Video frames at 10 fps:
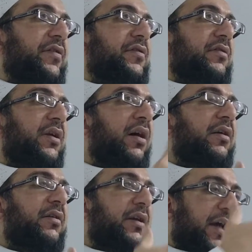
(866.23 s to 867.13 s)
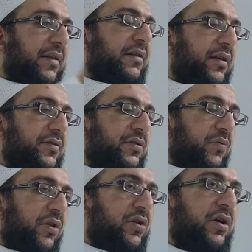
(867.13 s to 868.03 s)
the Catholics,
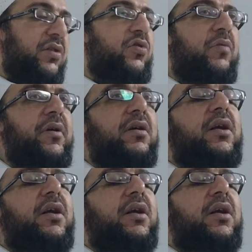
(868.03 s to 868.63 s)
with Theodomir,